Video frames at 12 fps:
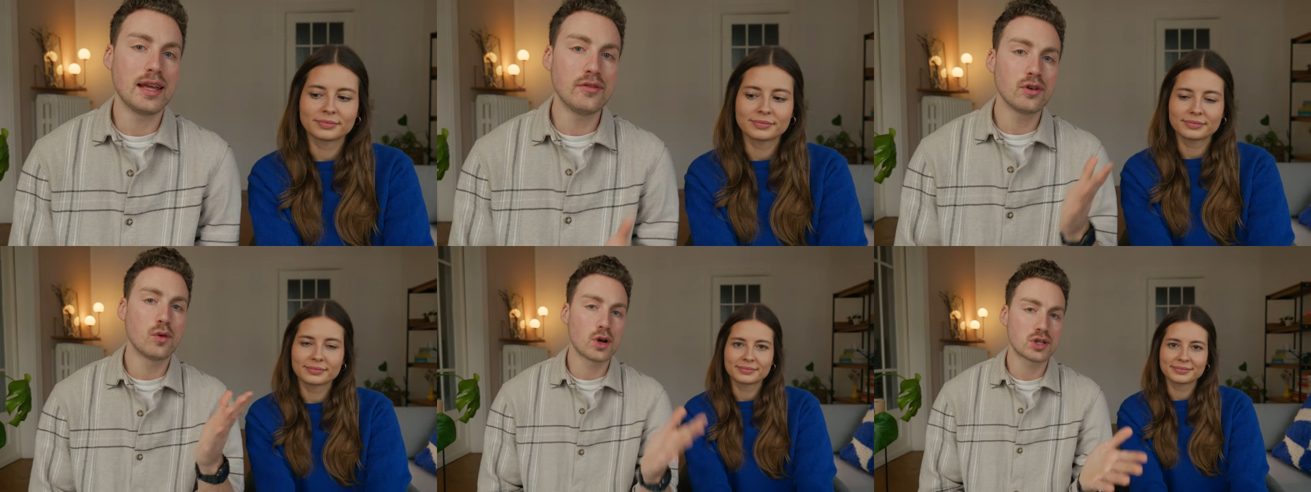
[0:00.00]

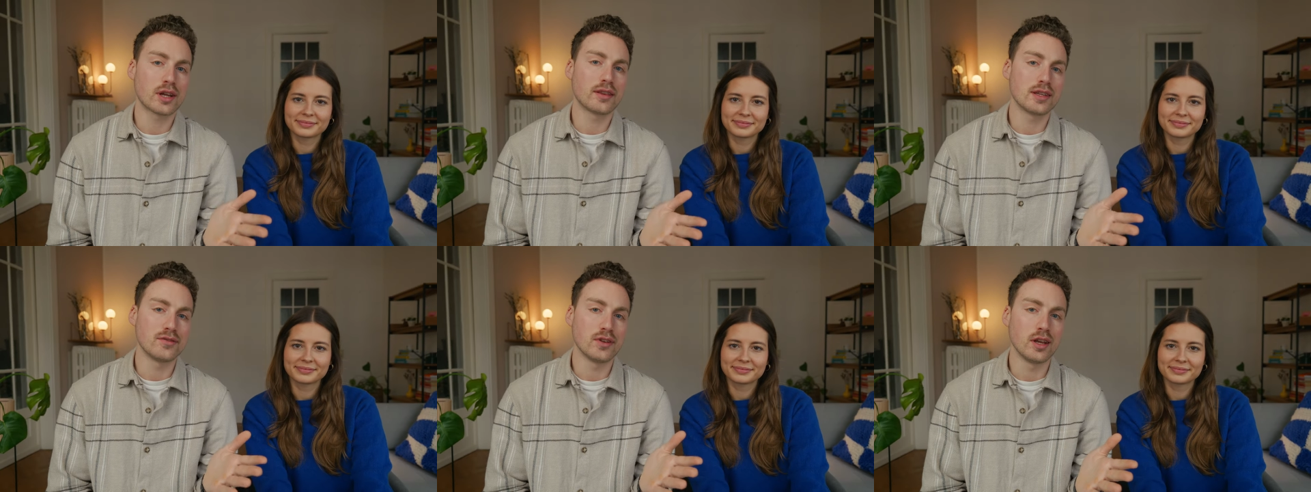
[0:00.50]
Speaker 1: If you're
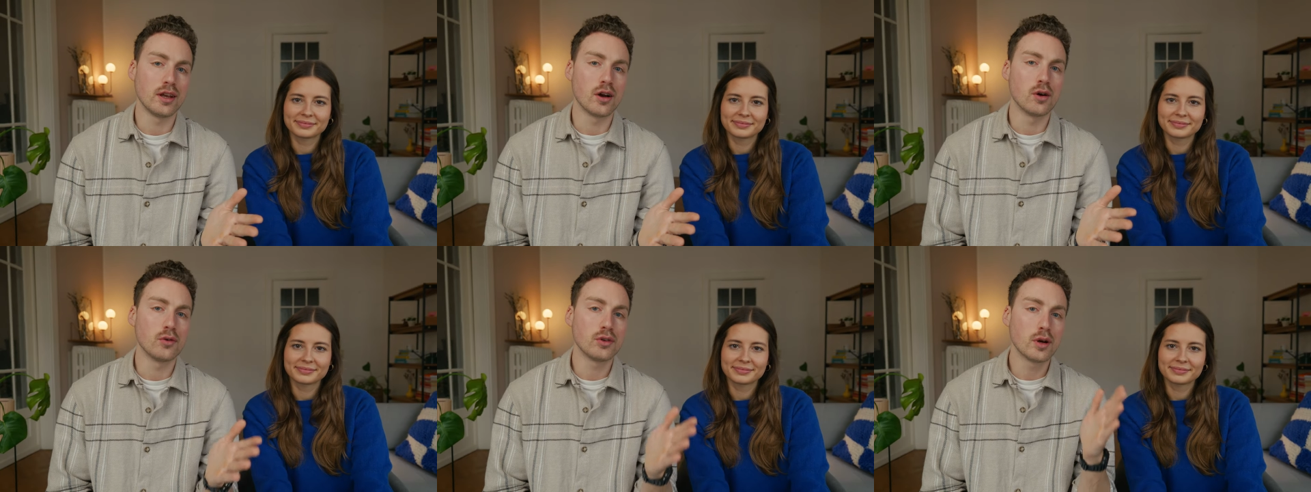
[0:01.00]
watching this
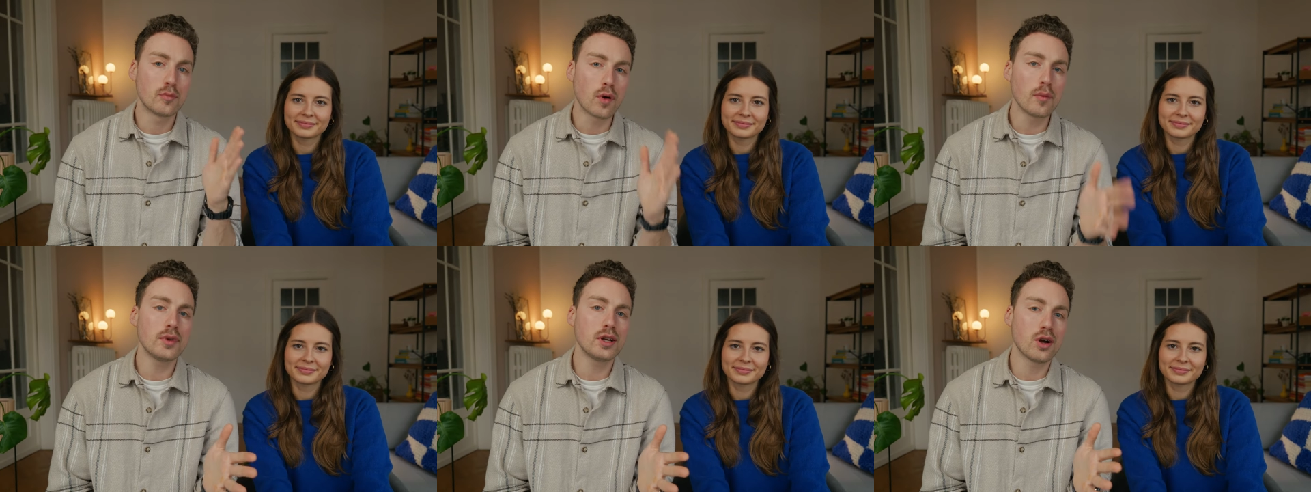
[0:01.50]
video, you're
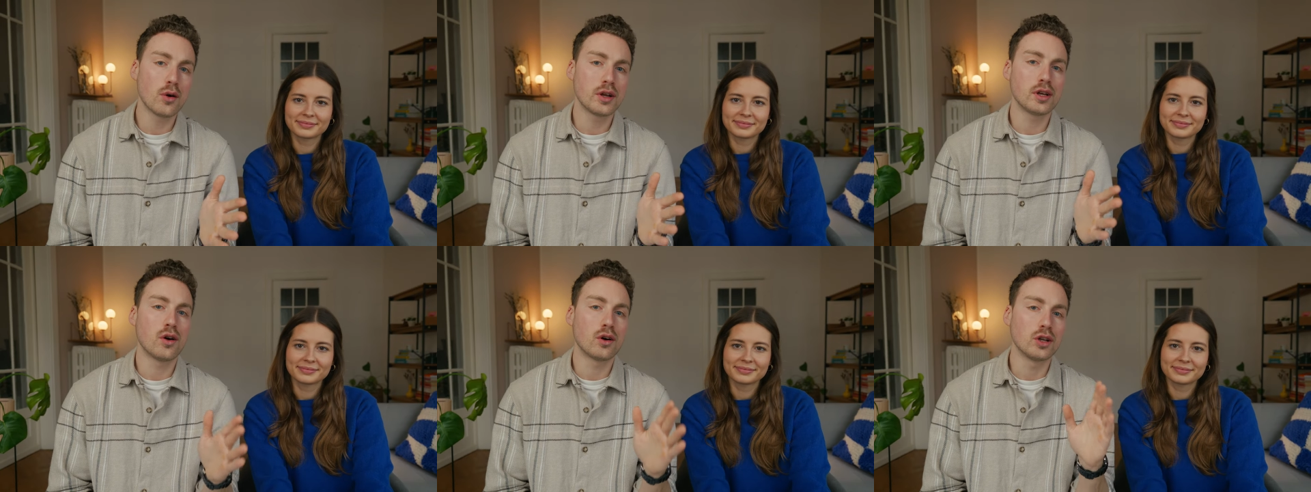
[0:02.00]
probably
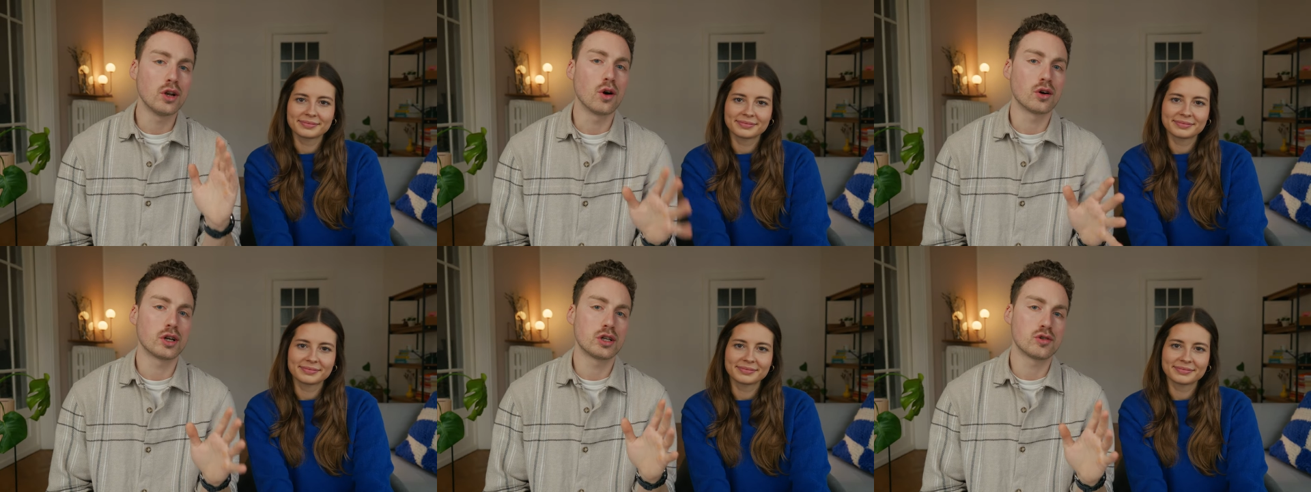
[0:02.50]
going on a
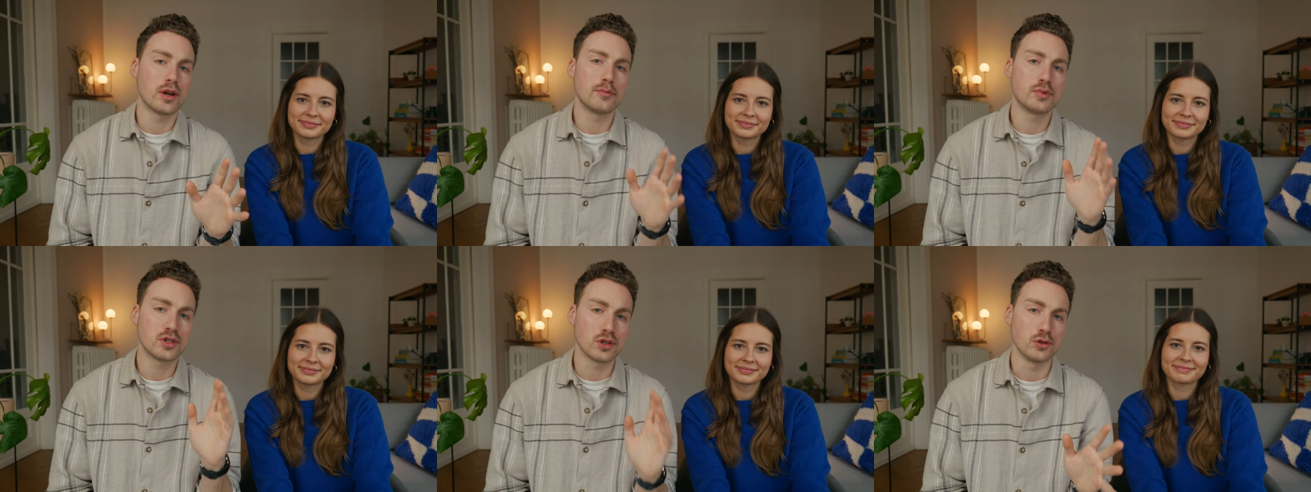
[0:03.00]
longer
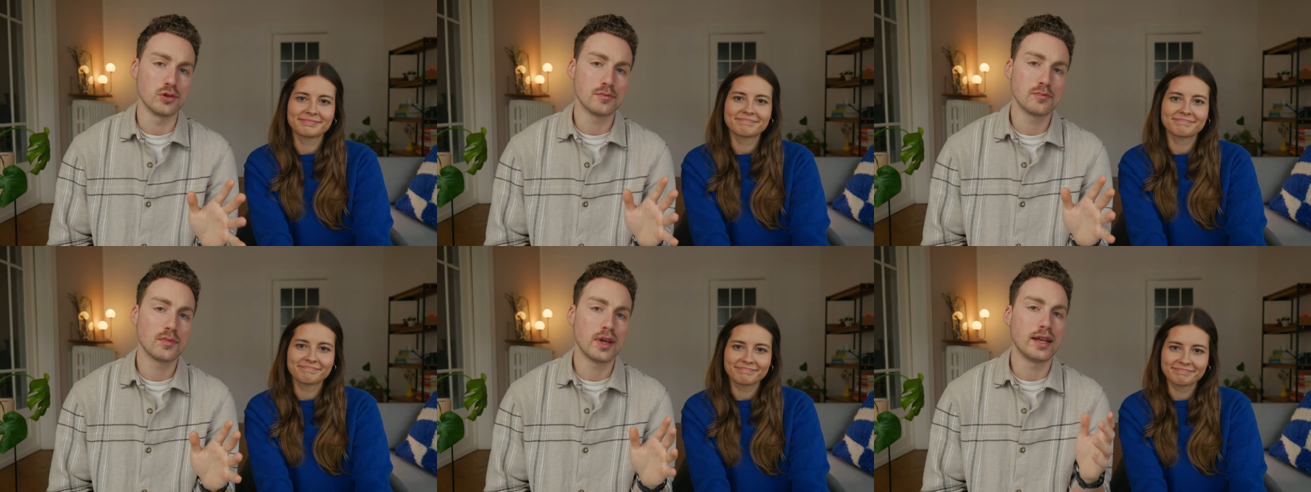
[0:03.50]
trip
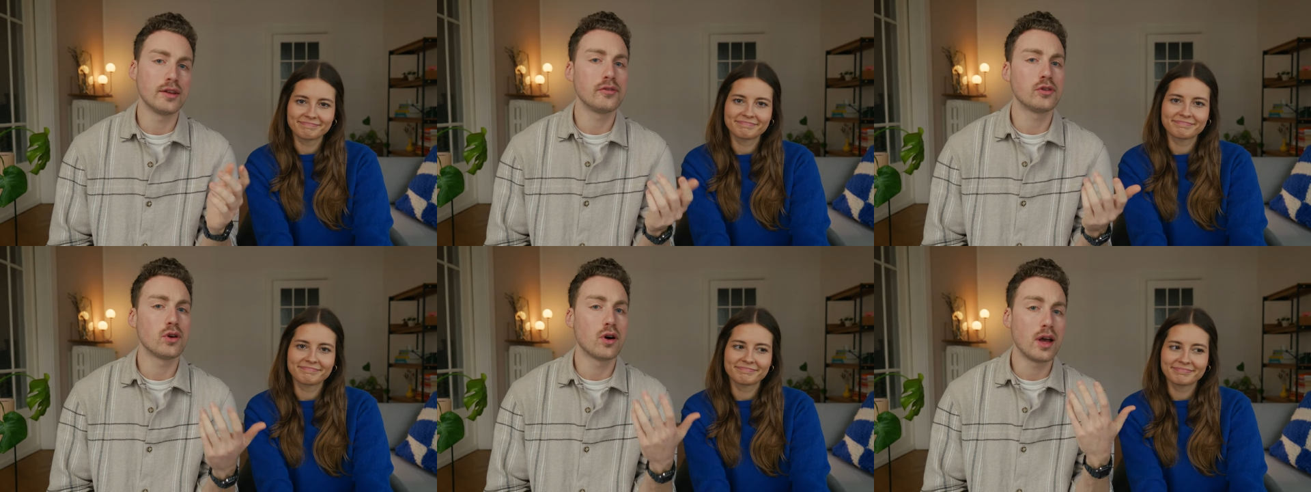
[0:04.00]
soon. And
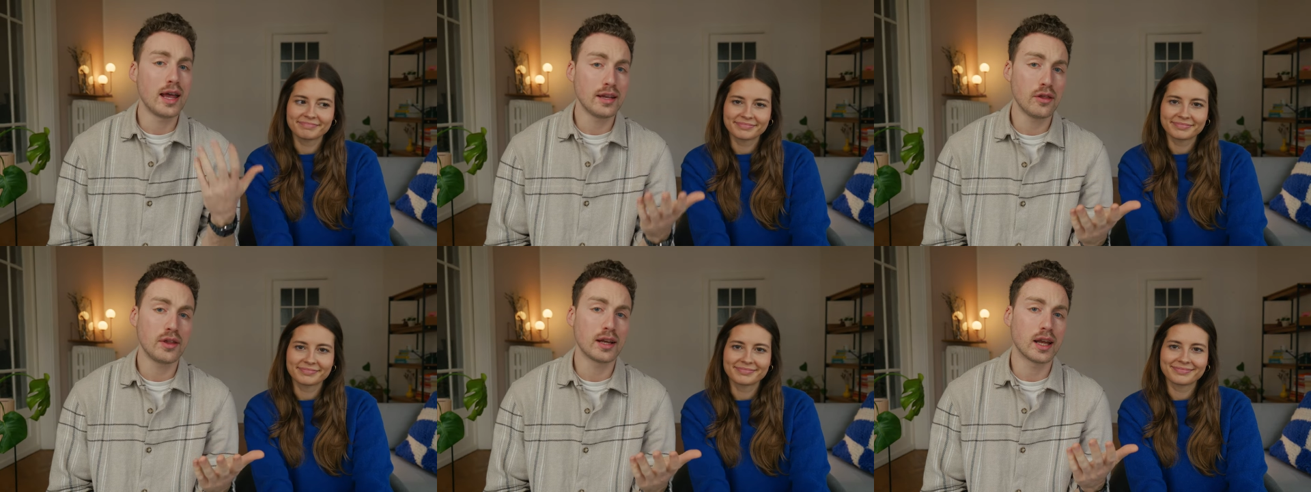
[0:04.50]
if you're
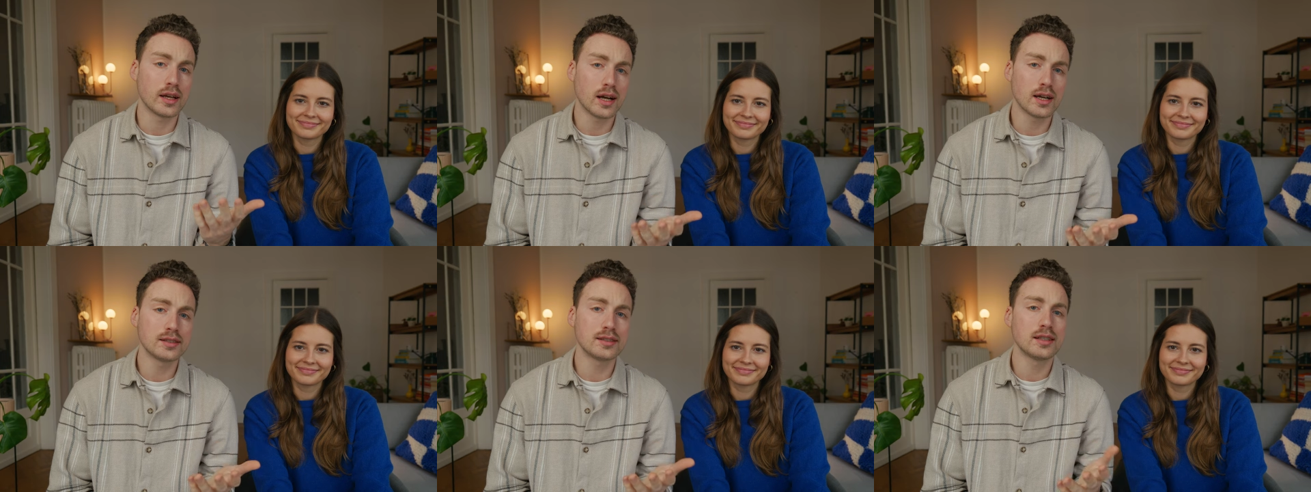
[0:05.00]
anything
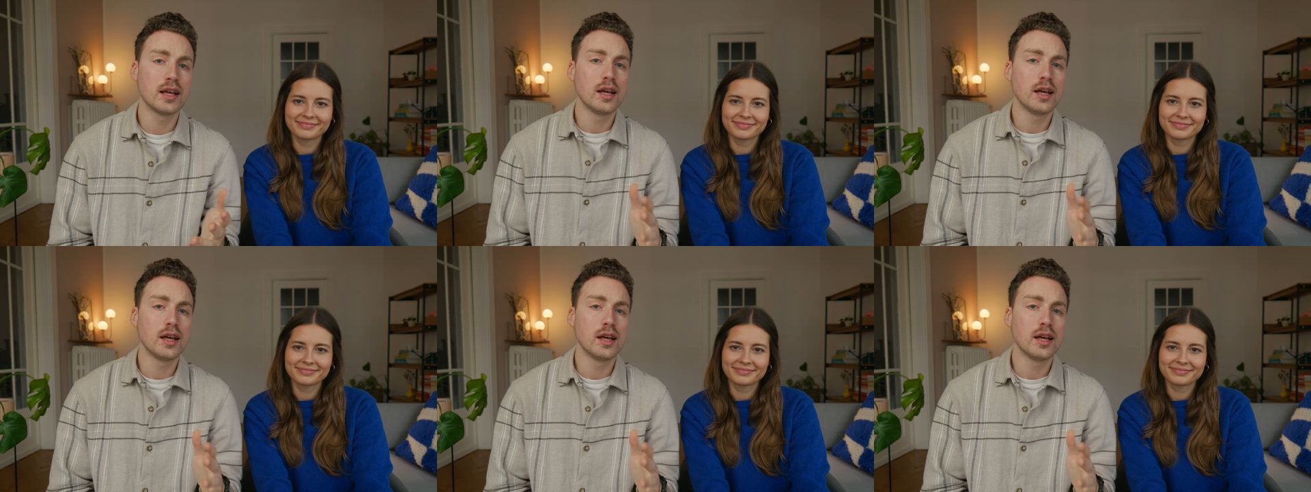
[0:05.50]
like us,